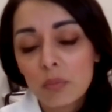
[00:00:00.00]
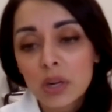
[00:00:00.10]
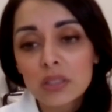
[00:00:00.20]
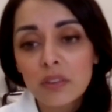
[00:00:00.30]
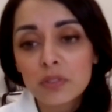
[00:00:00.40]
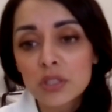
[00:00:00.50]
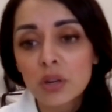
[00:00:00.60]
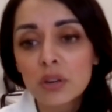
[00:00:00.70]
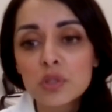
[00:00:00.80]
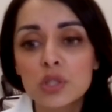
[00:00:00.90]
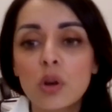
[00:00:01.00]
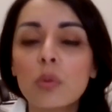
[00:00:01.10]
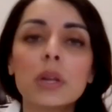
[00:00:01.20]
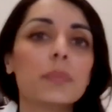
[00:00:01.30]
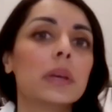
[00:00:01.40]
Because I've just heard of so
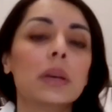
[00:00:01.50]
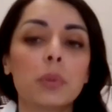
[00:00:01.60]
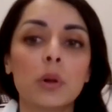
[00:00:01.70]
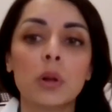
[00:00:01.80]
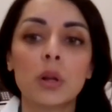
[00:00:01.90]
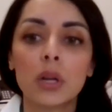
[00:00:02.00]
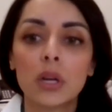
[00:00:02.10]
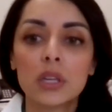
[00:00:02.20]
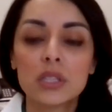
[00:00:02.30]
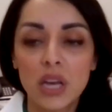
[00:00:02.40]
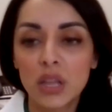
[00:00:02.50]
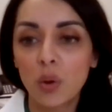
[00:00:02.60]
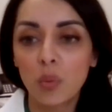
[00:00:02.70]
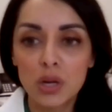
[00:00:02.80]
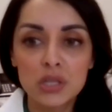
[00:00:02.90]
many people say
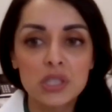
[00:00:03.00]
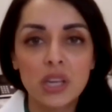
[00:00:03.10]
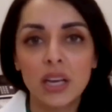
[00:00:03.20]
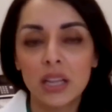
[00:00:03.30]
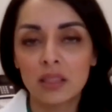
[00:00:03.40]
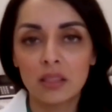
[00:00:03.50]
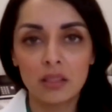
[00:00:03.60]
that once they get